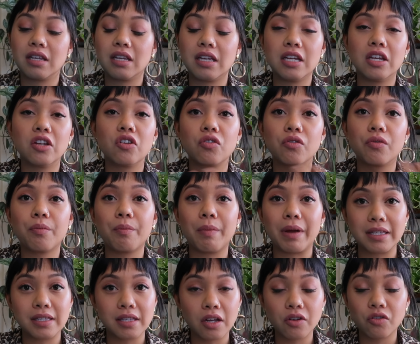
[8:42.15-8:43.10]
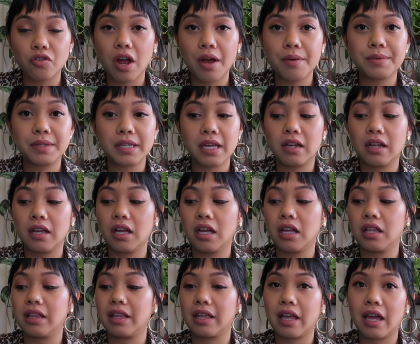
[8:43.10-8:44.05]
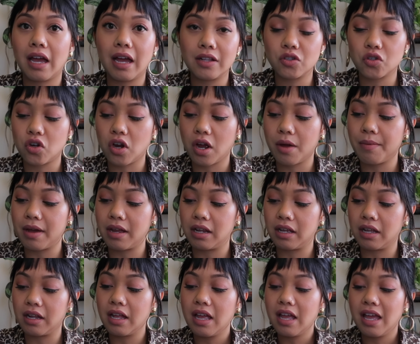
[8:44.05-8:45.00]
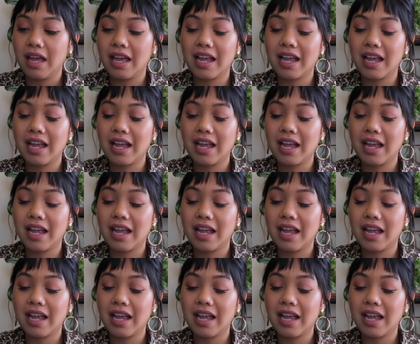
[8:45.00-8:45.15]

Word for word: he, my son grabs at it, the cats grab at it,